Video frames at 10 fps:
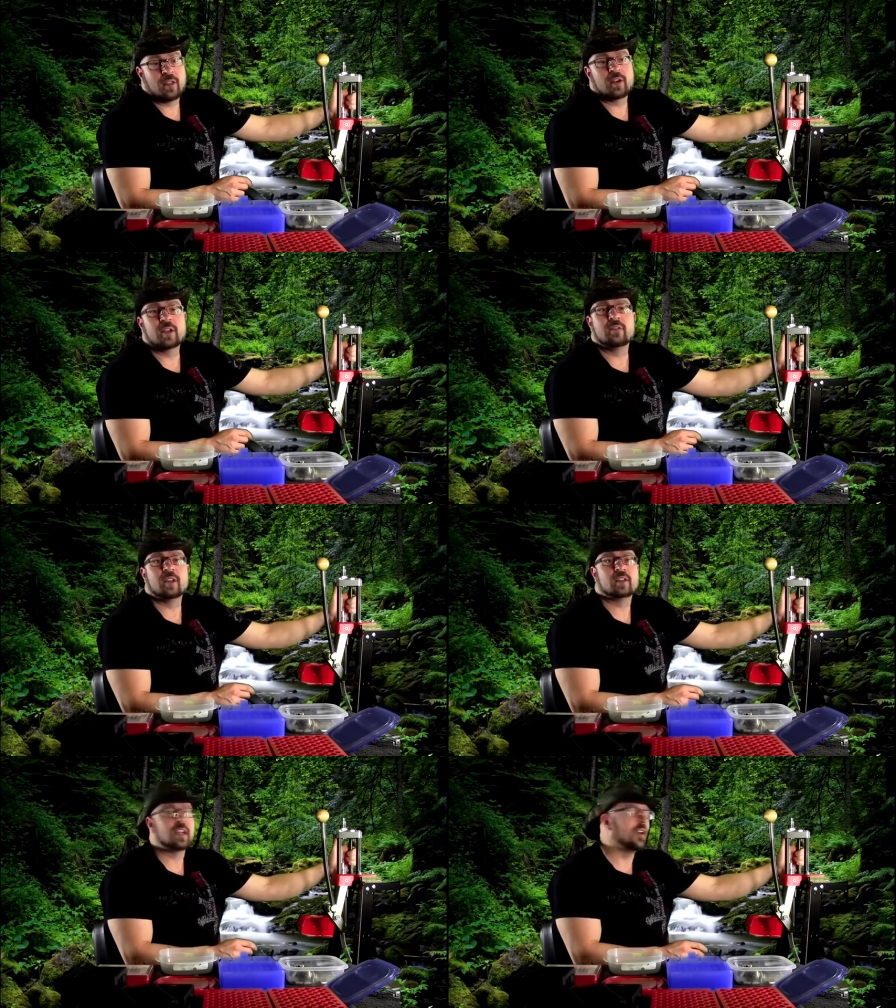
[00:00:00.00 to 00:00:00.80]
they're
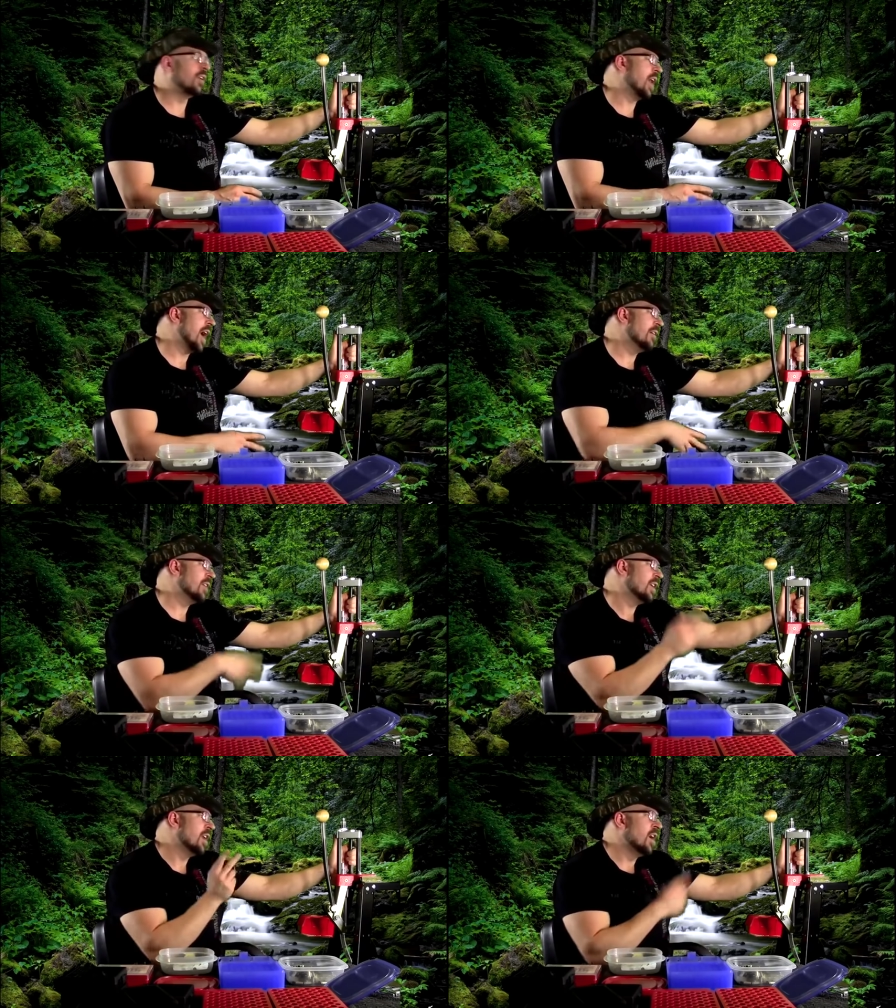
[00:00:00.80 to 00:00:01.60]
convinced I don't have
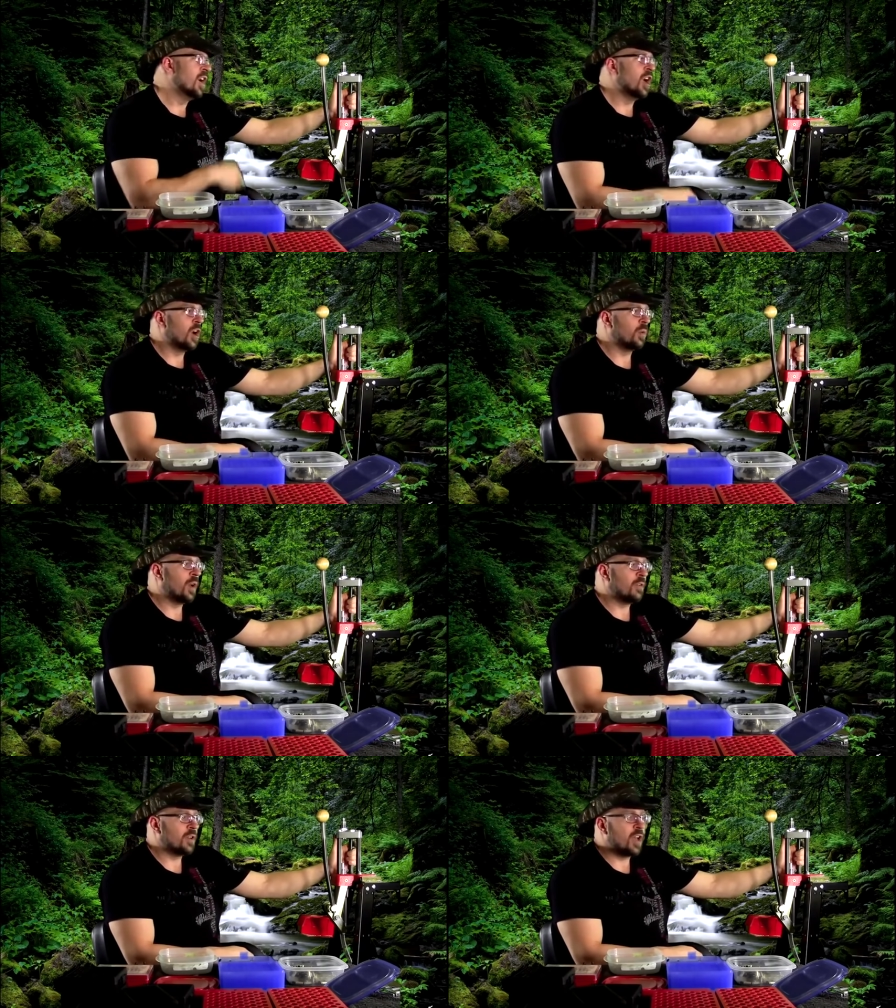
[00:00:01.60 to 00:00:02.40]
it, or
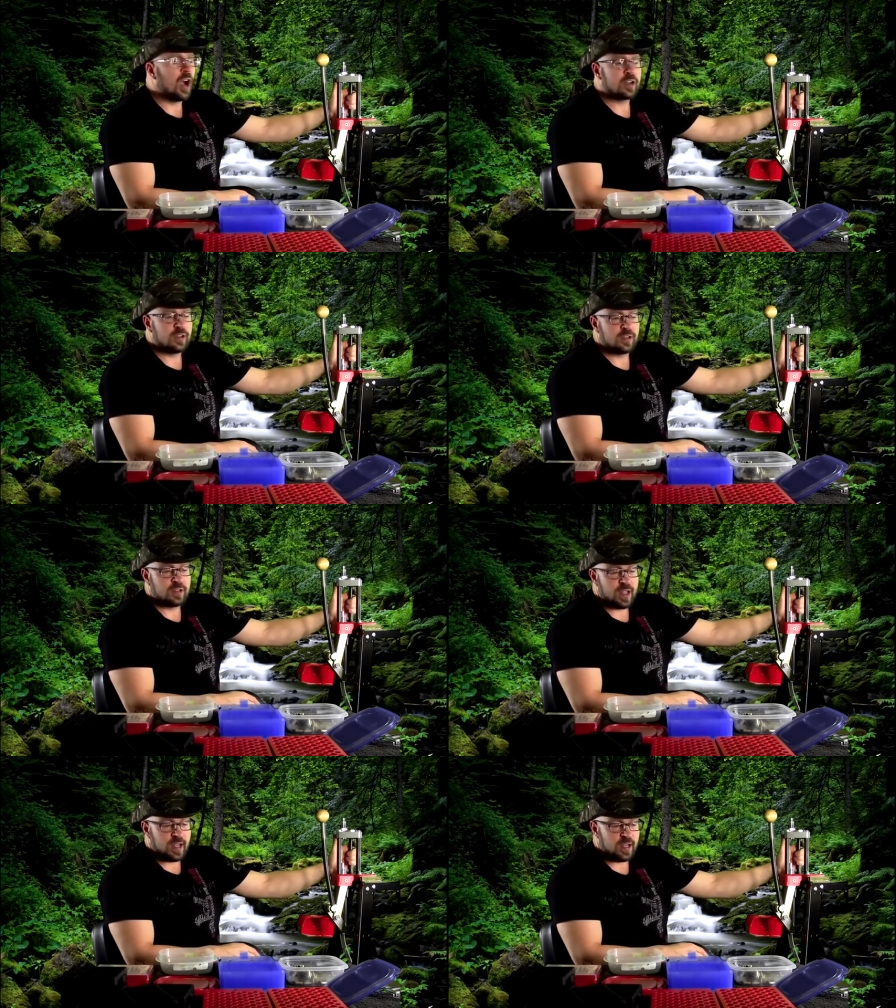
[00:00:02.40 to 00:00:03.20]
whatever
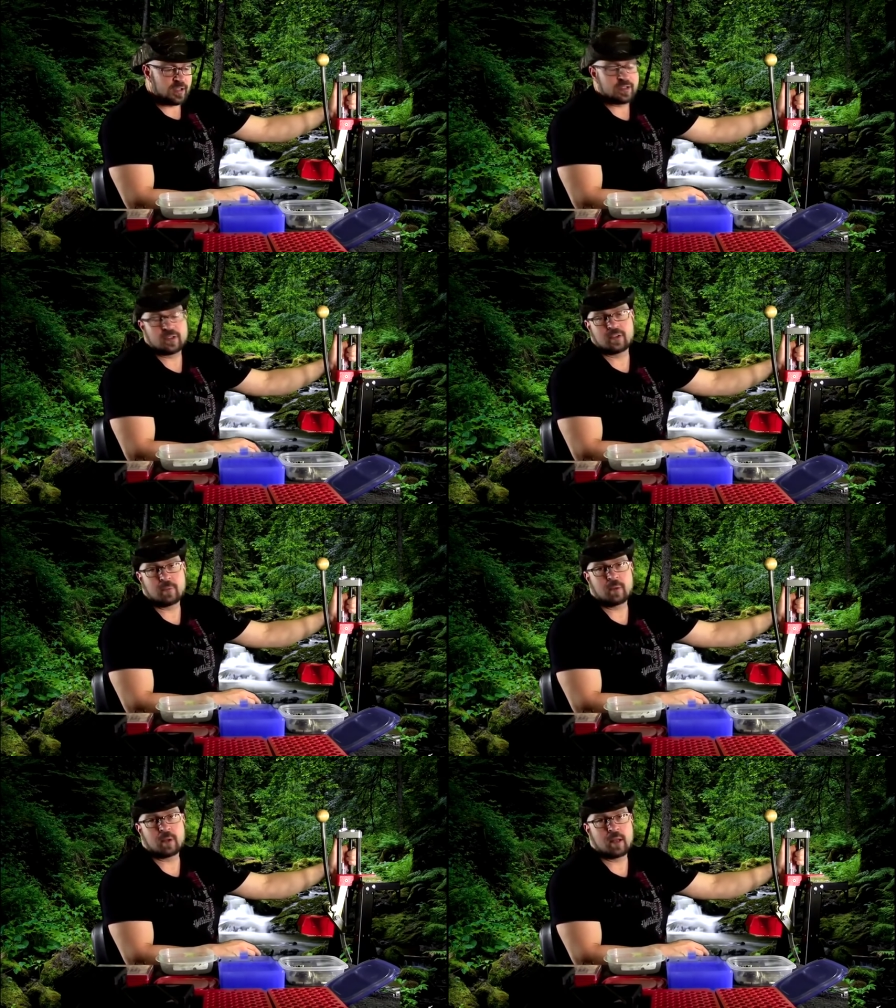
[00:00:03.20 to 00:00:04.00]

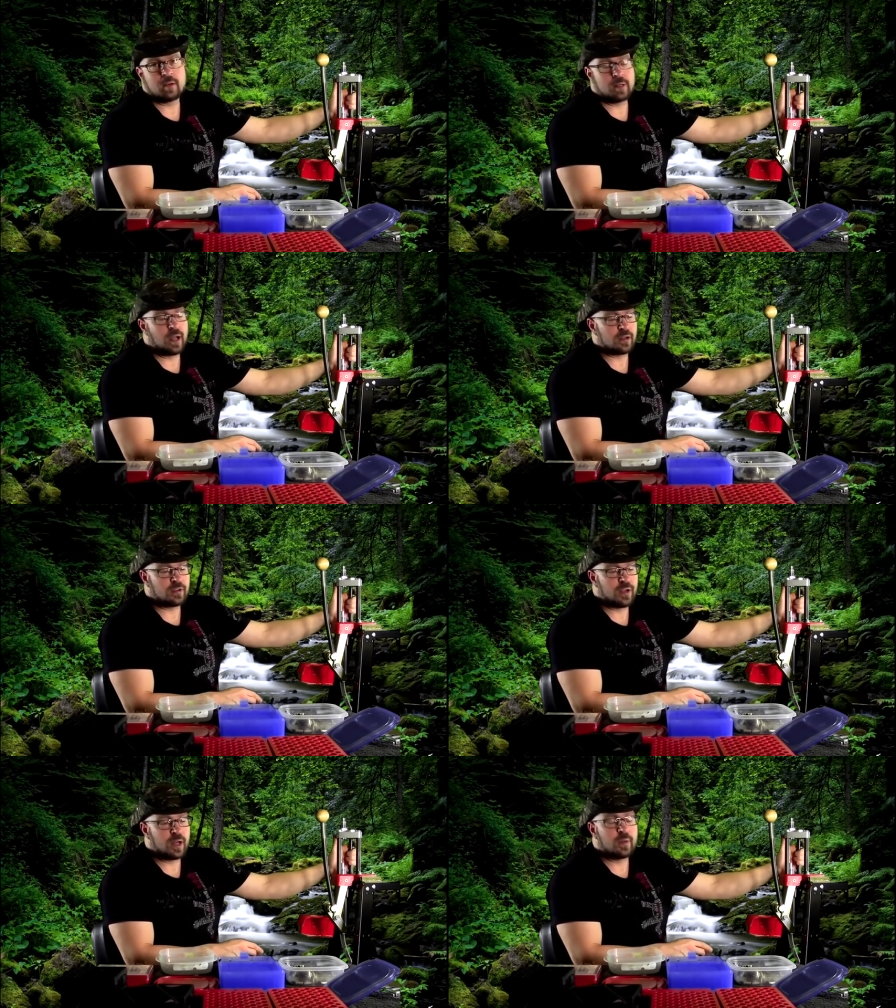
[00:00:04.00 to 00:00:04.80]
people claim to be
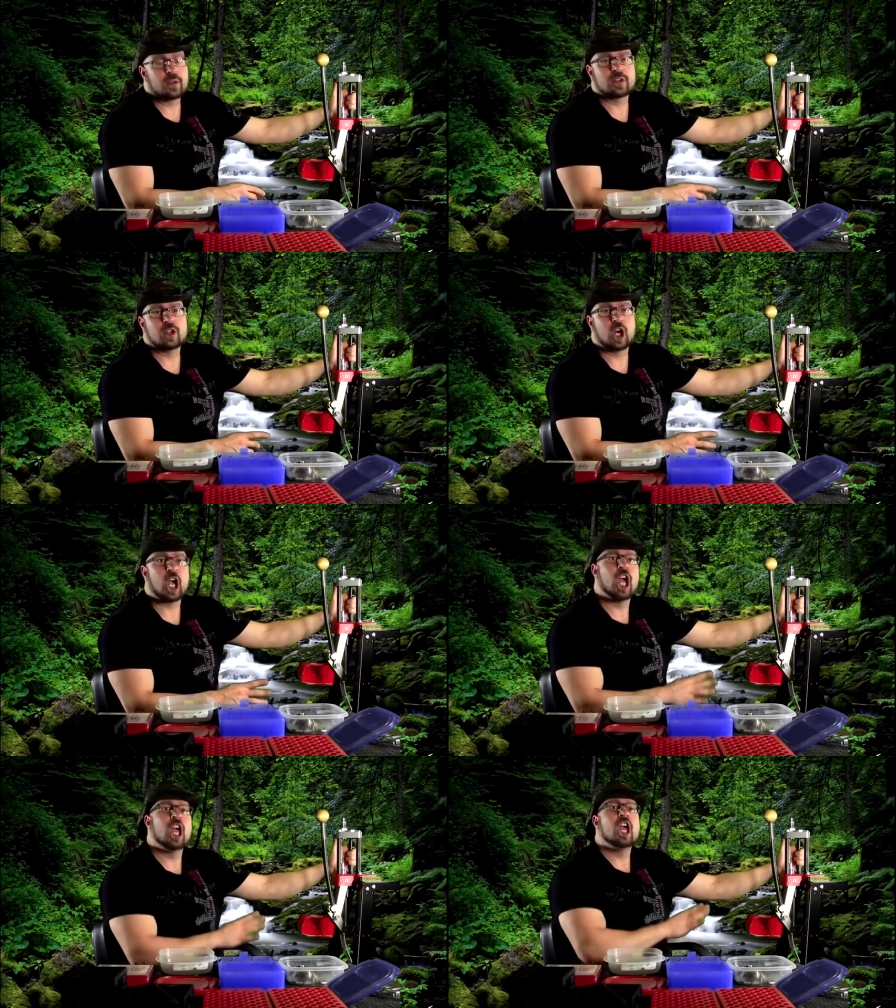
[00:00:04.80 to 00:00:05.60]
doctors try to post.
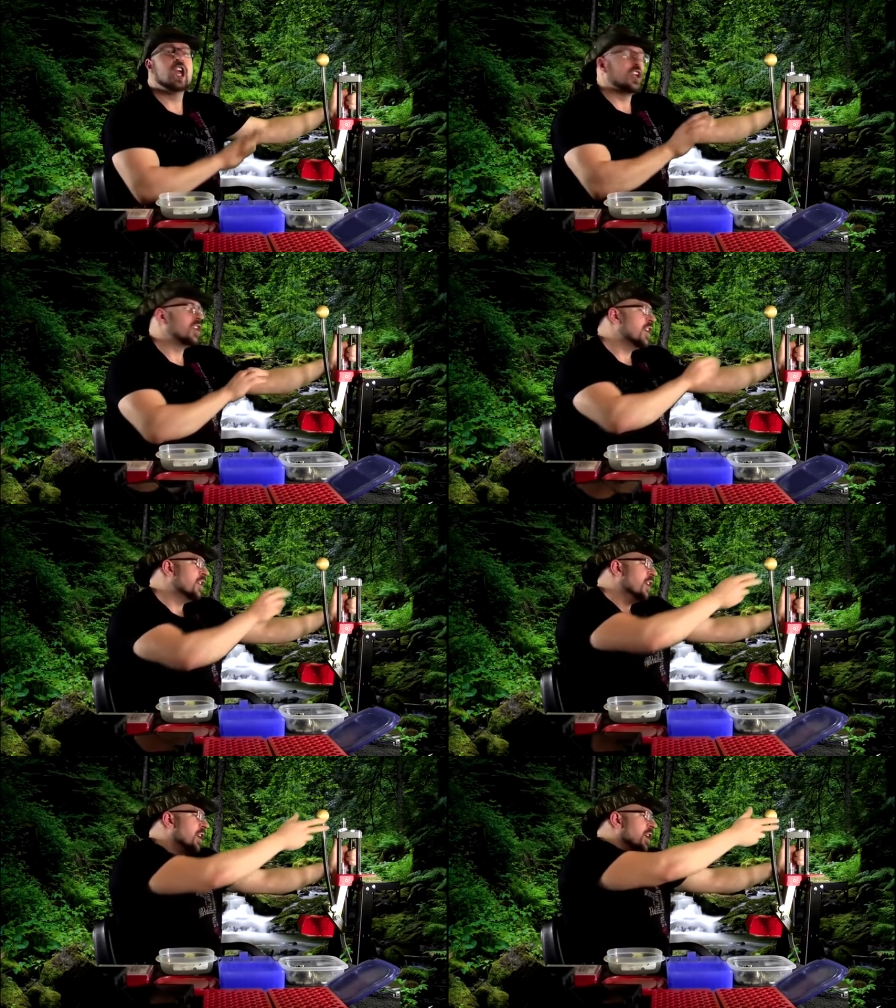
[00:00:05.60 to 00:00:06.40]
Look, your
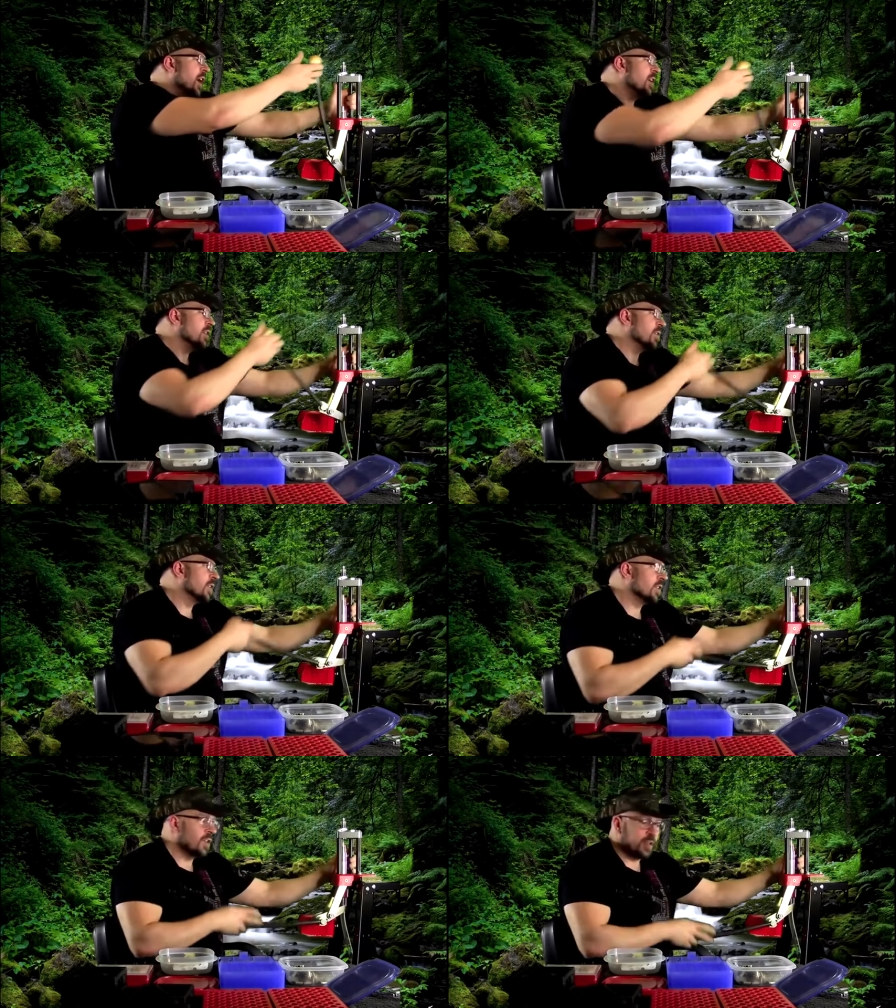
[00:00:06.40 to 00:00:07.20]
internet
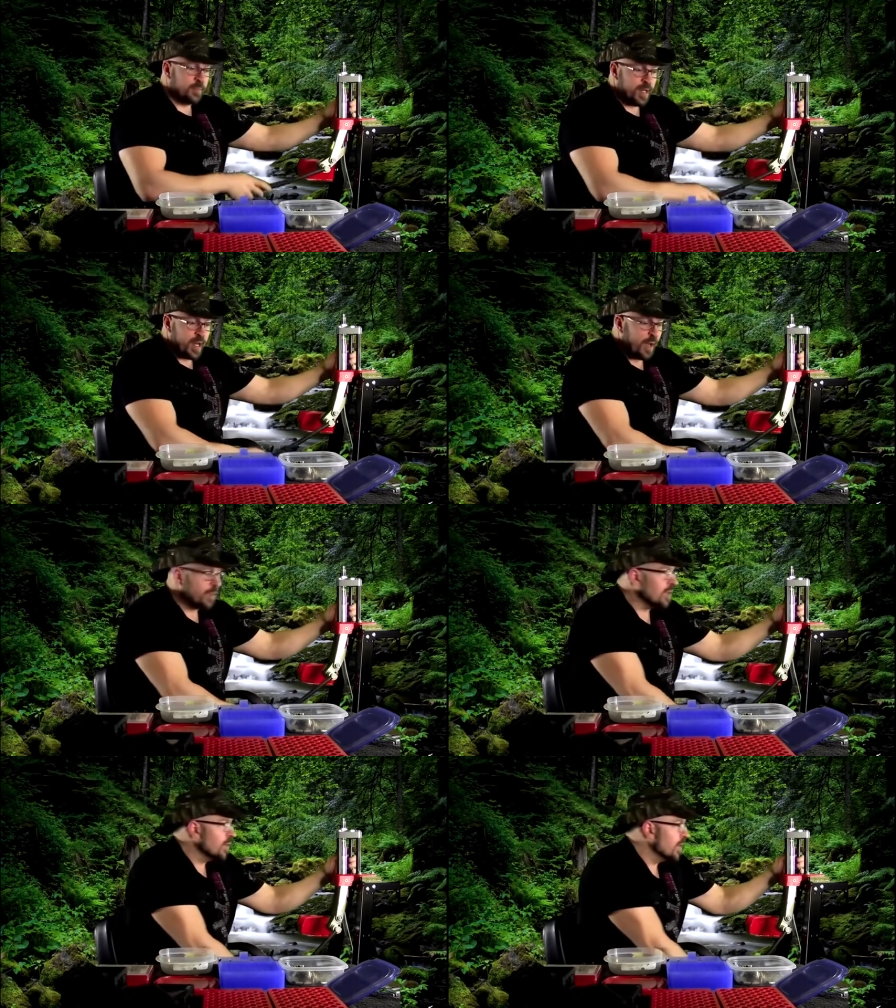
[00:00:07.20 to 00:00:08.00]
diagnoses mean
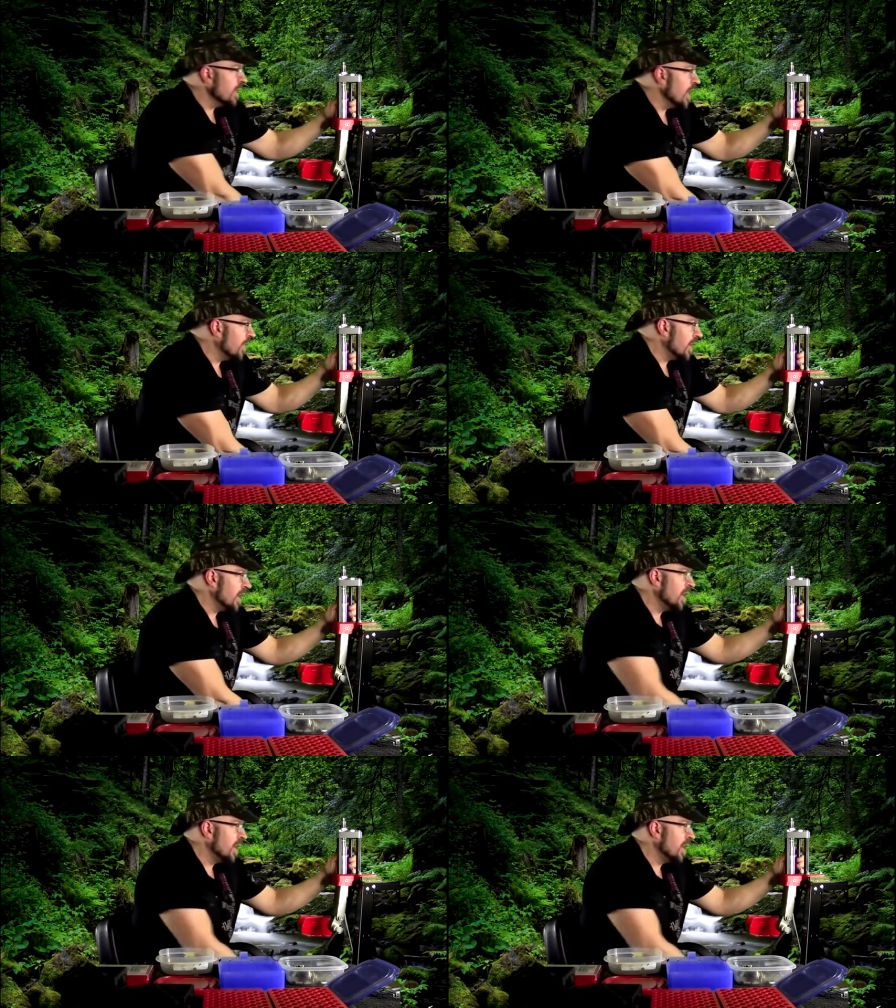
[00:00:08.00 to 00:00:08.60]
absolutely nothing.